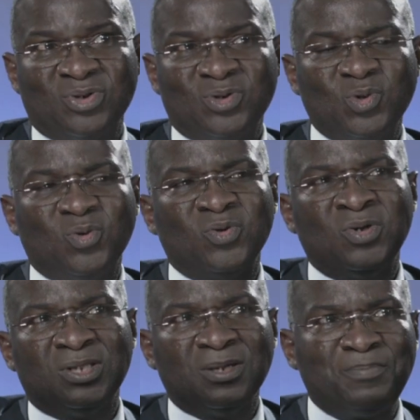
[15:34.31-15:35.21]
So
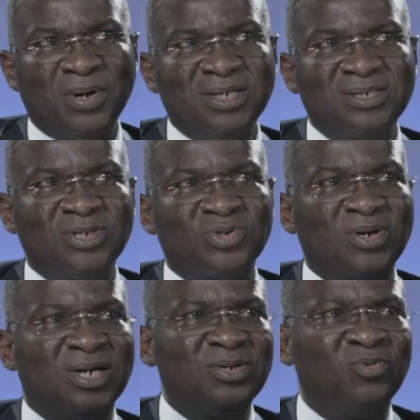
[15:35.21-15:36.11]
the policy is
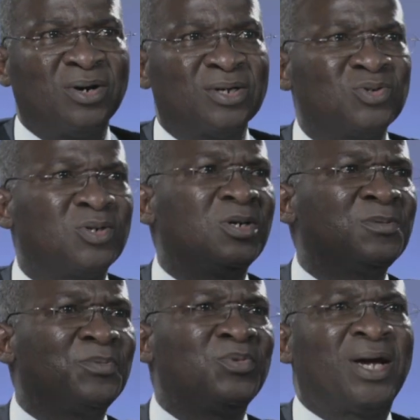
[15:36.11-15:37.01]
already working. So those
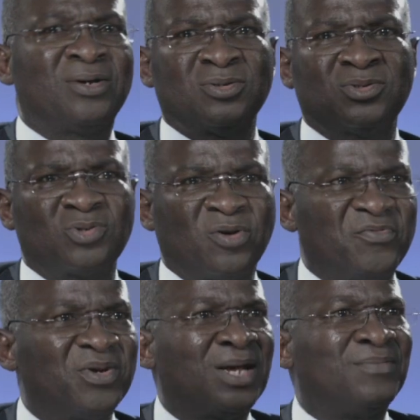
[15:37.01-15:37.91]
people are not
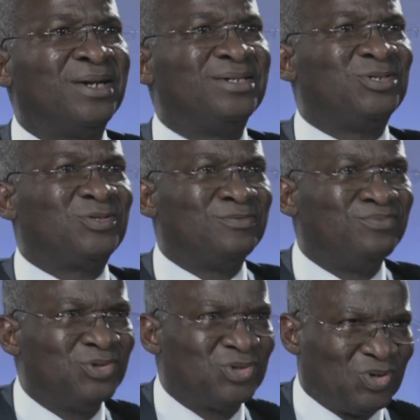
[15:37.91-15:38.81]
suffering about
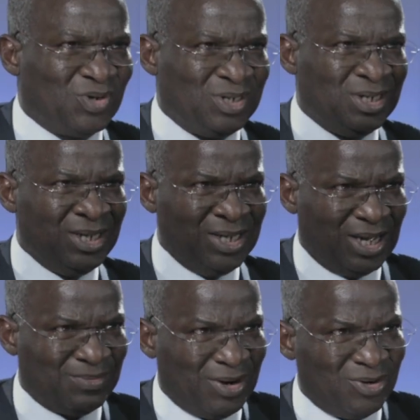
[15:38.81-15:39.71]
distribution,
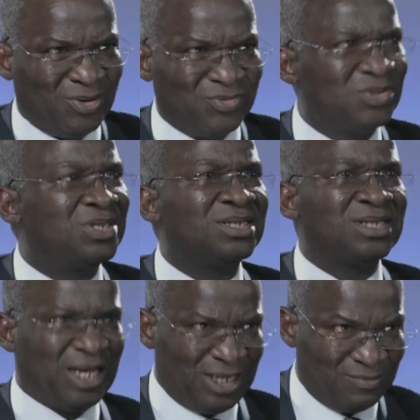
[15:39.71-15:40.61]
about all of those things
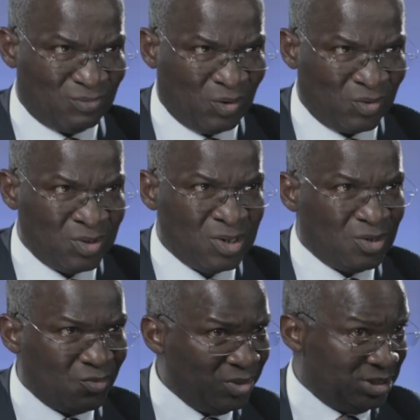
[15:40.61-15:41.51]
anymore,
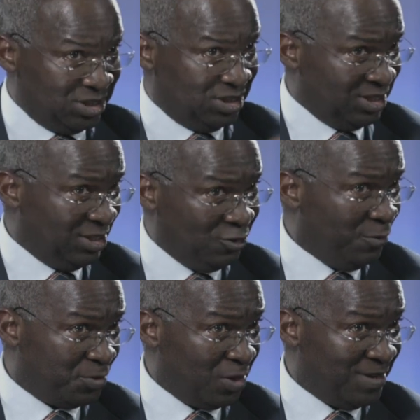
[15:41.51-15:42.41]
which is the new
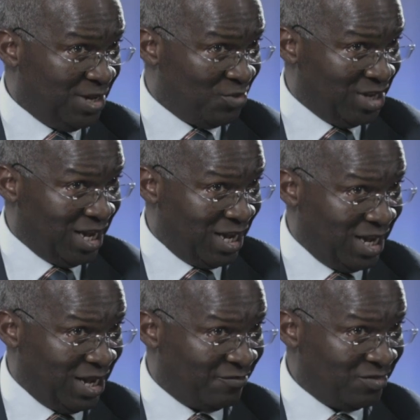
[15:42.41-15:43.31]
problem we now
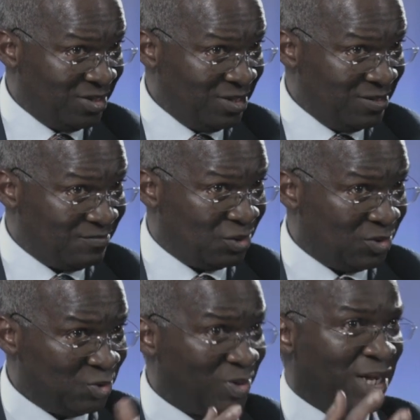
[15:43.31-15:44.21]
have,
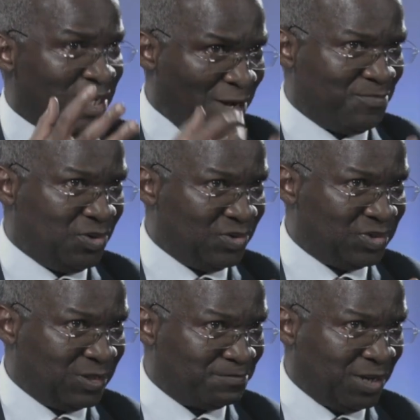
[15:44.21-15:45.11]
because we can now
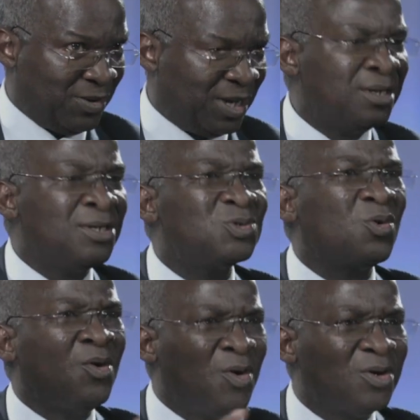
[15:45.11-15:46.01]
produce the power. So
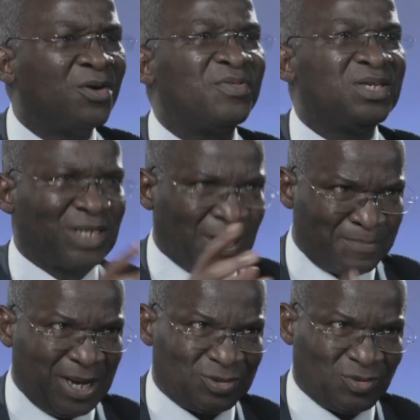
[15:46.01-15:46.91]
all of these are
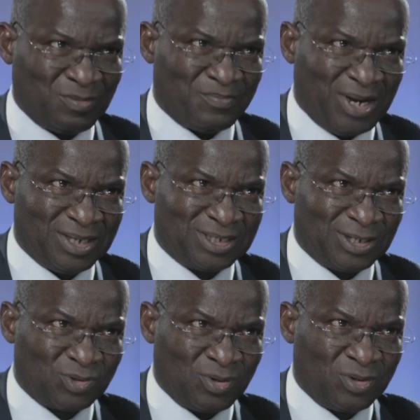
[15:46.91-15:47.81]
part of the power
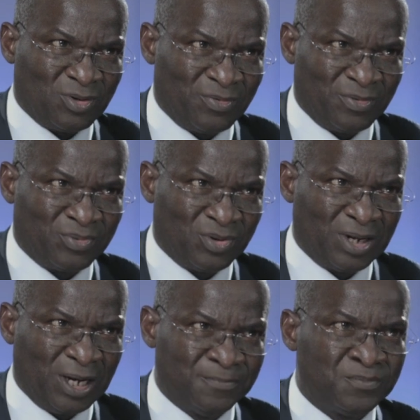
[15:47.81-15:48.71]
sector recovery
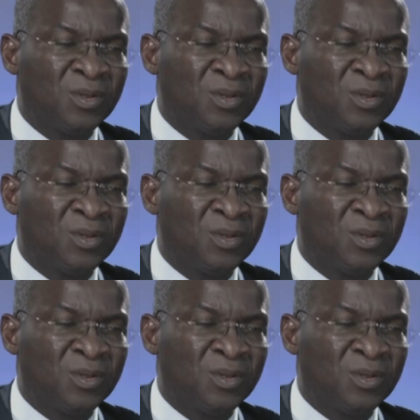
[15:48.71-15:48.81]
program.